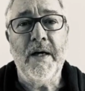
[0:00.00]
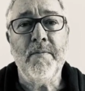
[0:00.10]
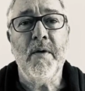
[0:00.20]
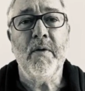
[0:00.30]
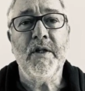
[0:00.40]

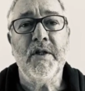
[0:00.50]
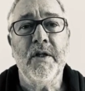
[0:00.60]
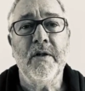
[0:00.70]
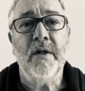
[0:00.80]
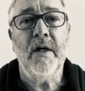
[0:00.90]

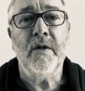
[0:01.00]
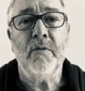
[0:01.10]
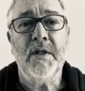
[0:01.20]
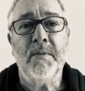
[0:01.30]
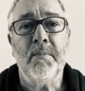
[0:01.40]
admiration and
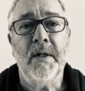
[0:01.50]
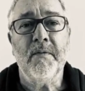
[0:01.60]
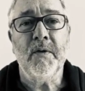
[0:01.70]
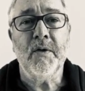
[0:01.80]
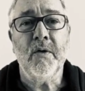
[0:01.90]

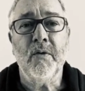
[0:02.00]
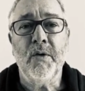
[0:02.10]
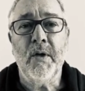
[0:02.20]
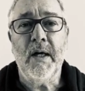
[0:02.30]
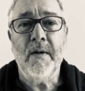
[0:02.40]
respect for the
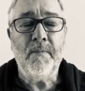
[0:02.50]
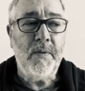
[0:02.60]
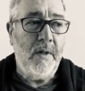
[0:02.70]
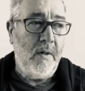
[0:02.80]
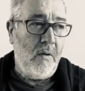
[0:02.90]
gondola,
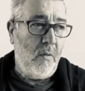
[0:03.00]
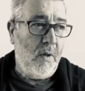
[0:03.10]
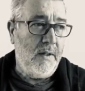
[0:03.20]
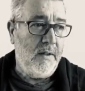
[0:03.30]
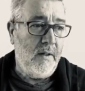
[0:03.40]

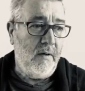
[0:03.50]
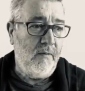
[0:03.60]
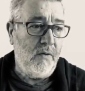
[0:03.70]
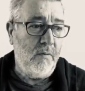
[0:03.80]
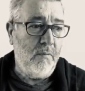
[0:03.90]
one of the